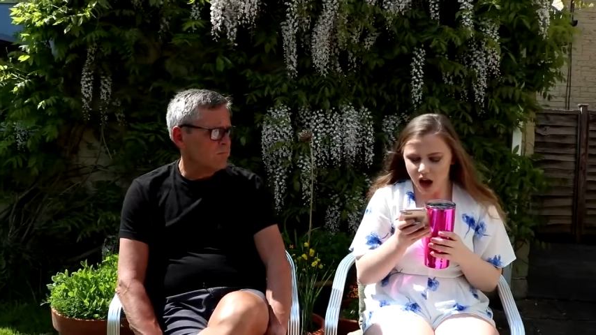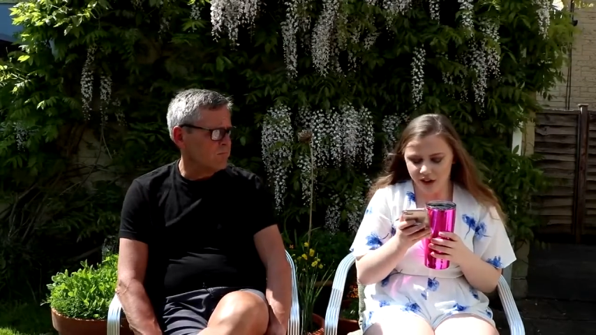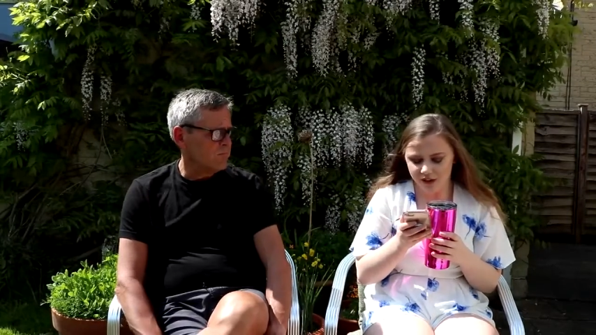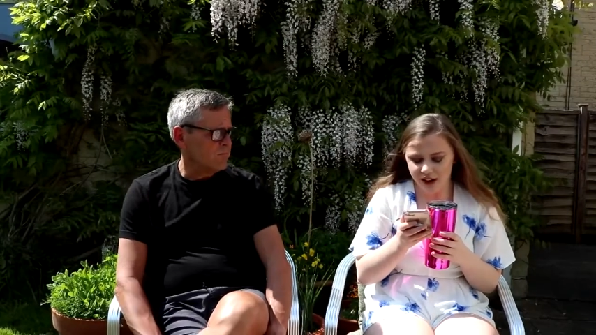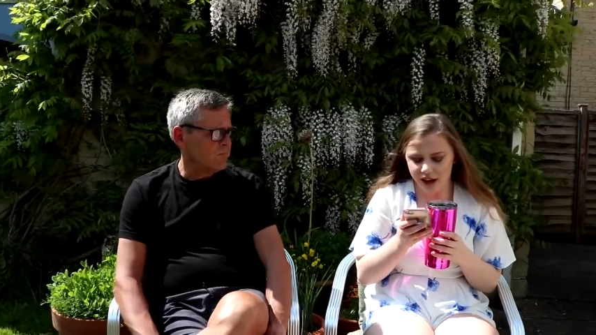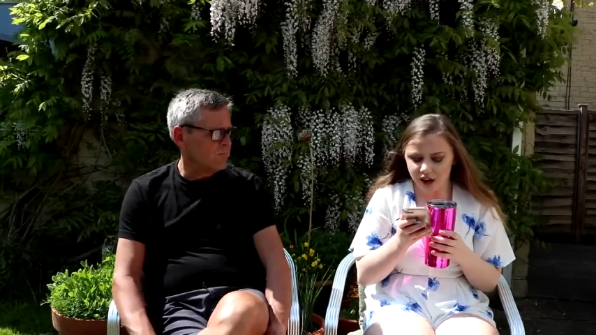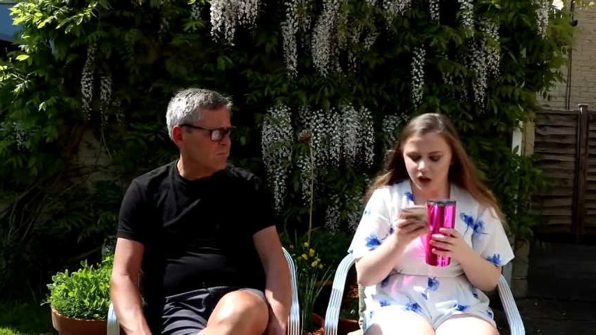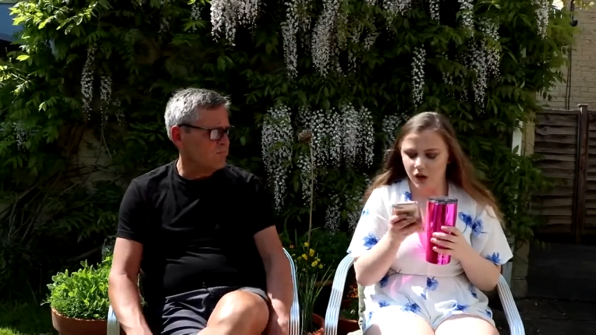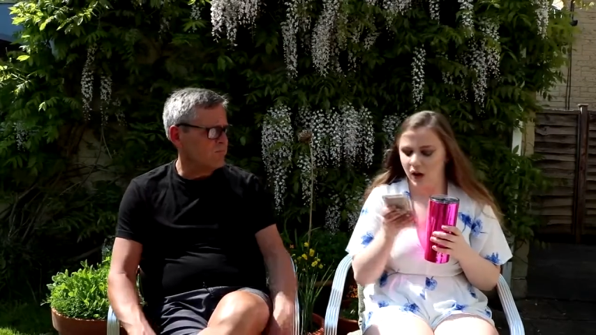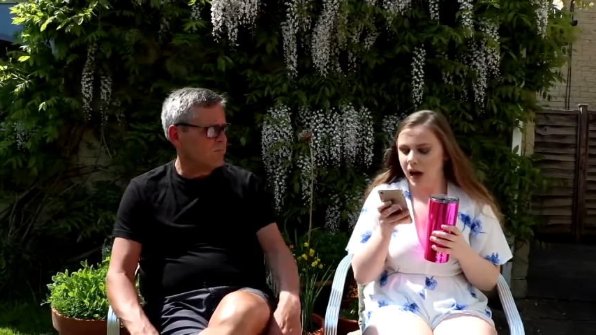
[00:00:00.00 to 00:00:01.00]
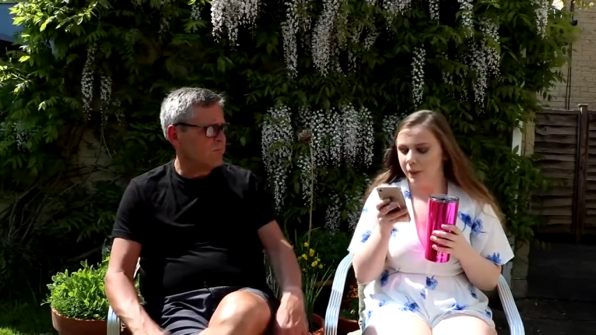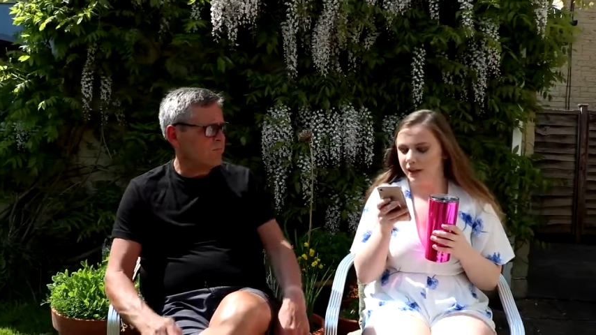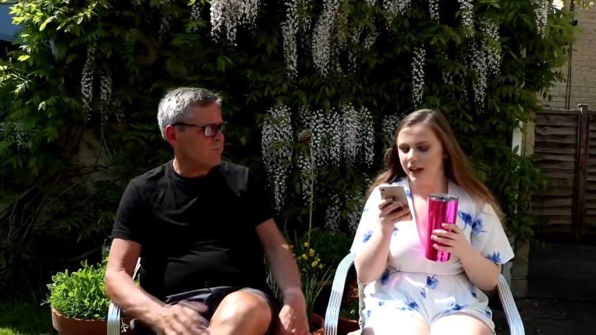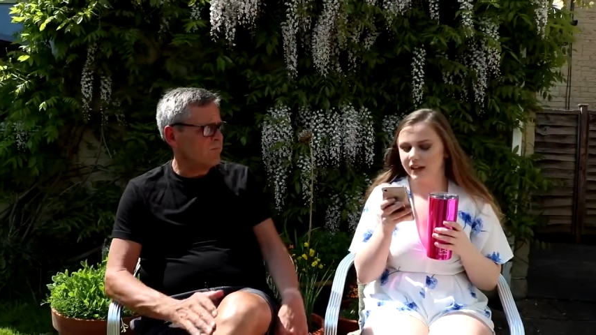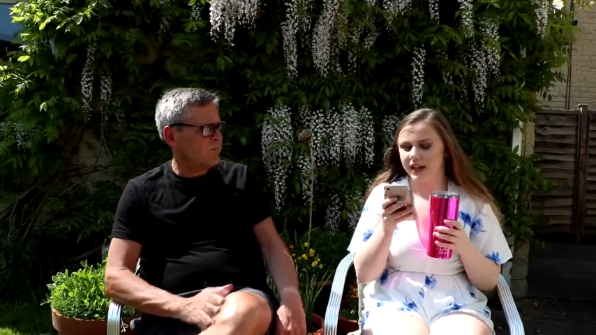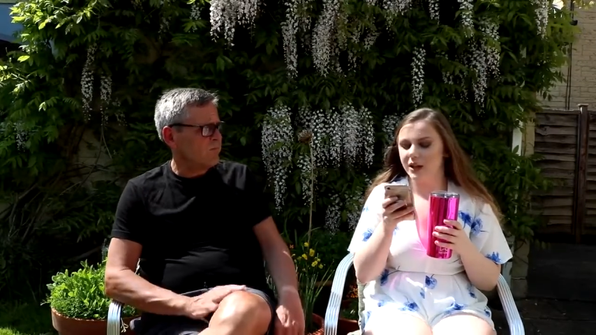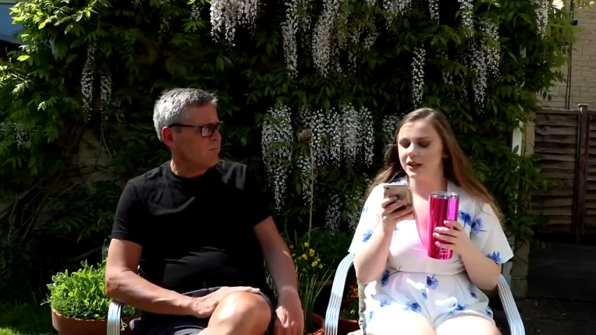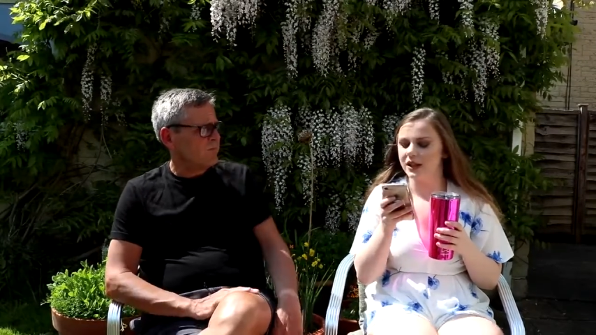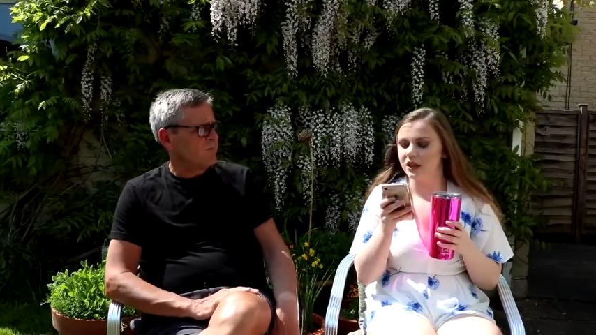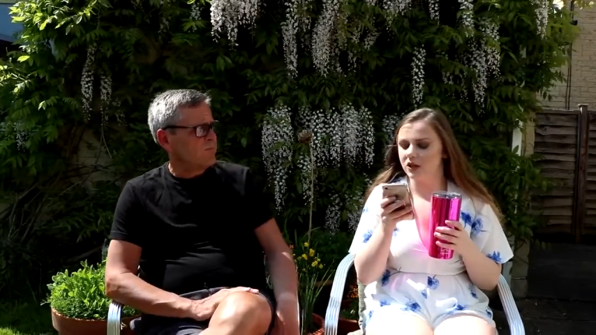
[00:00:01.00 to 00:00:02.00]
Speaker 1: And then Abby Danielle
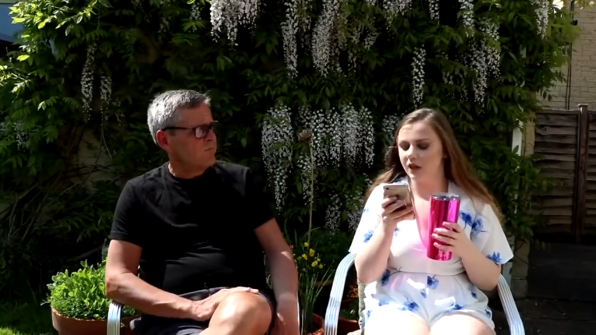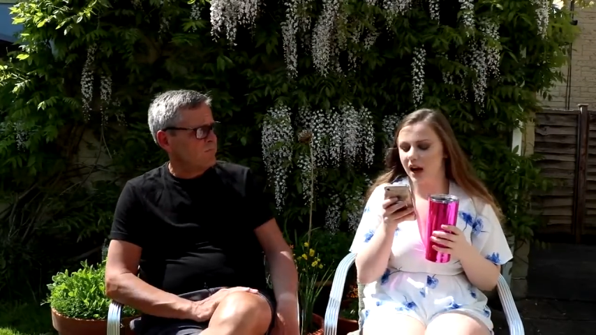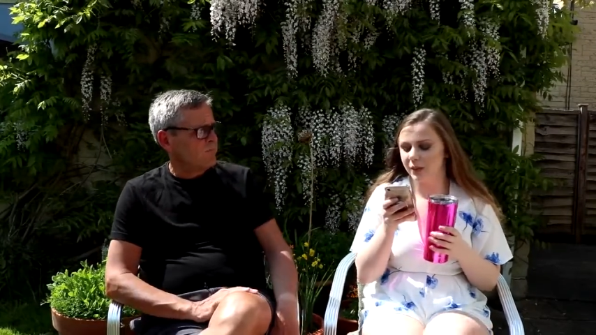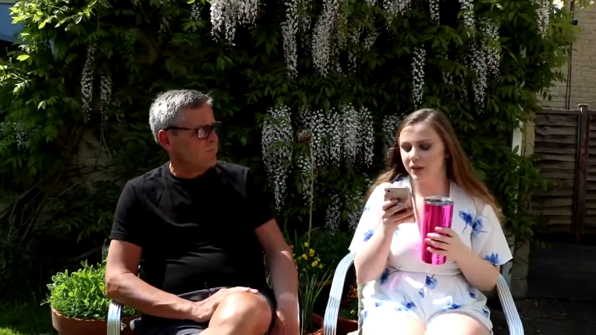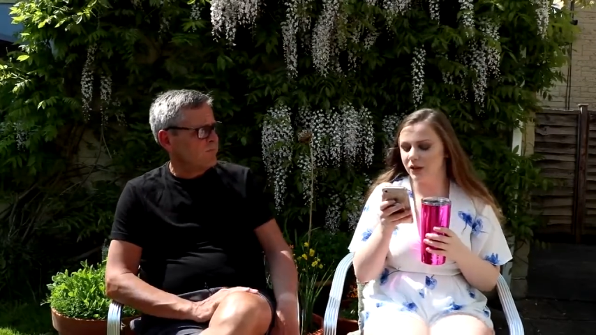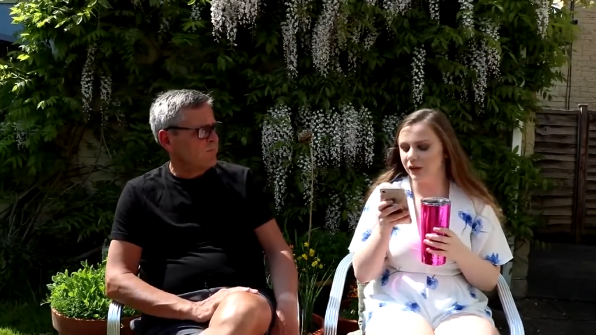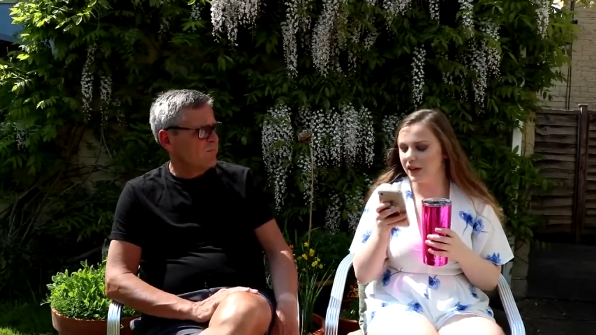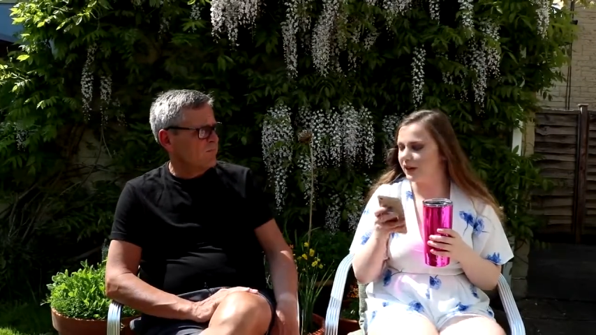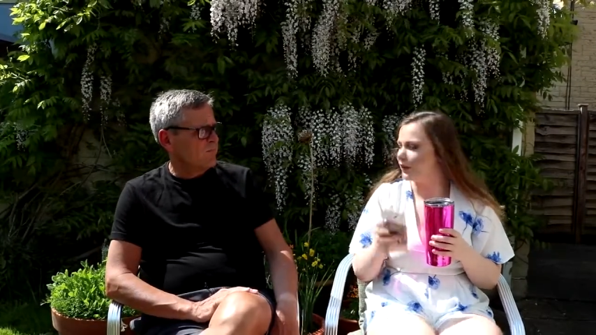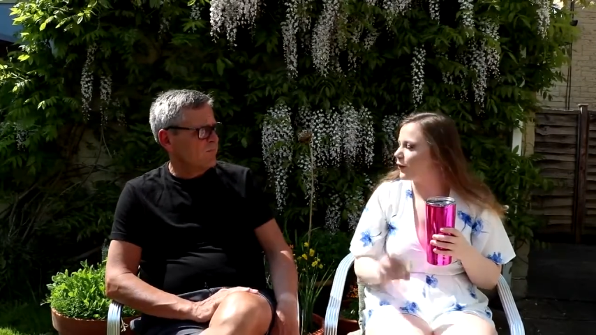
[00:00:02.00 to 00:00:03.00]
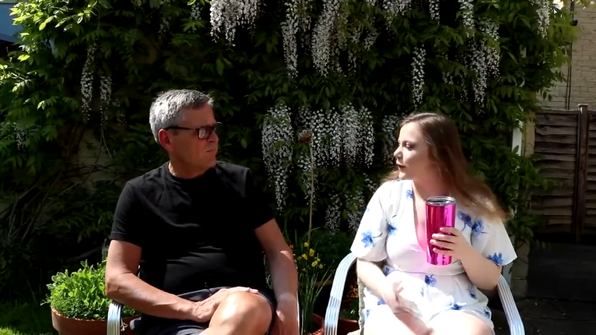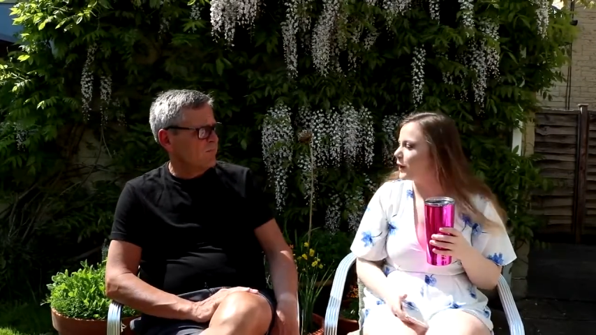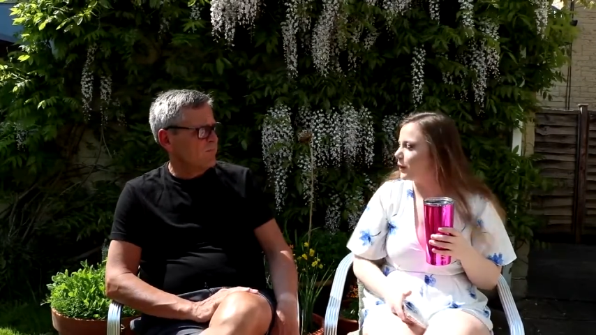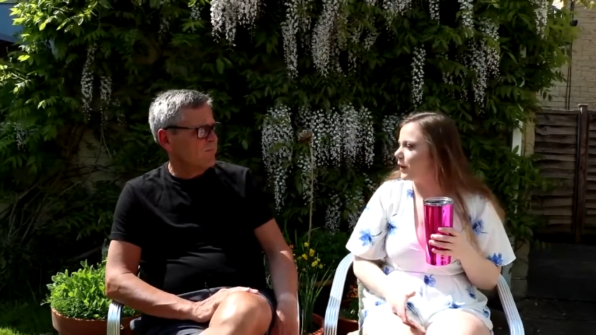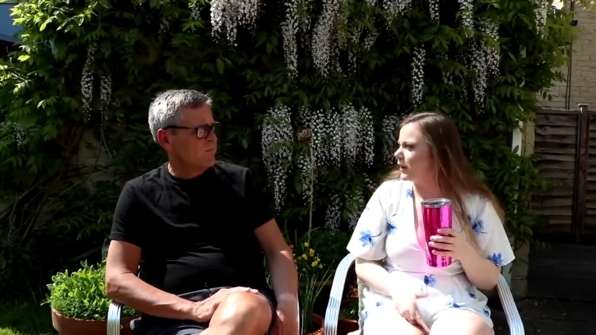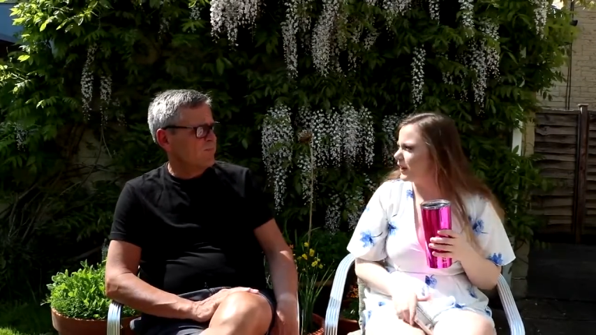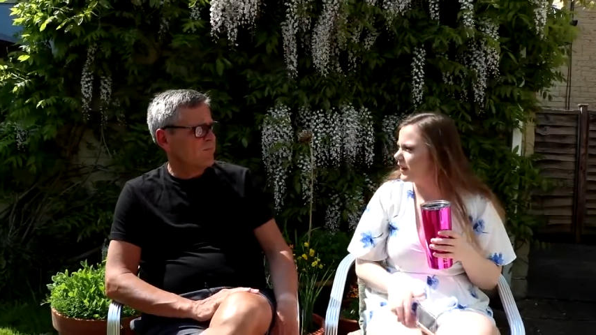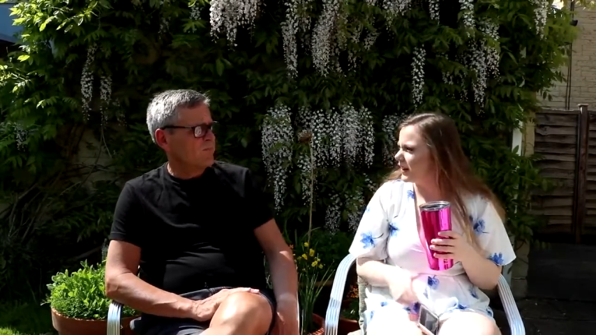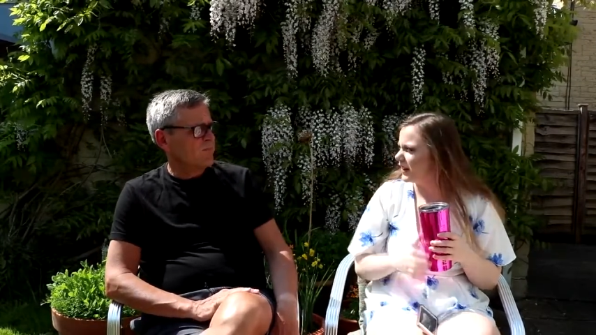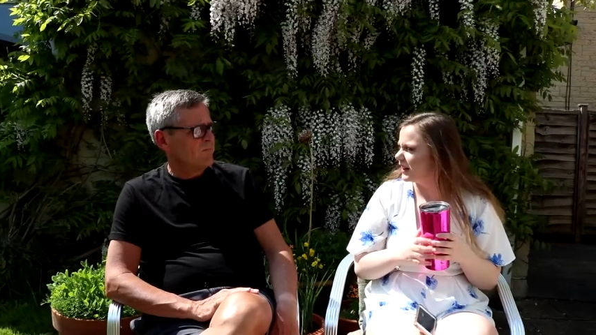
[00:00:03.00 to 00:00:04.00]
says, describe each other in three
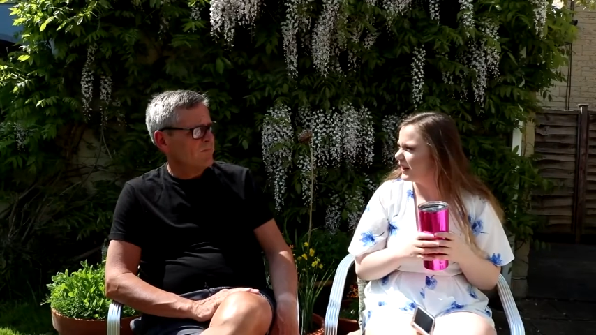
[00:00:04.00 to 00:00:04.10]
words.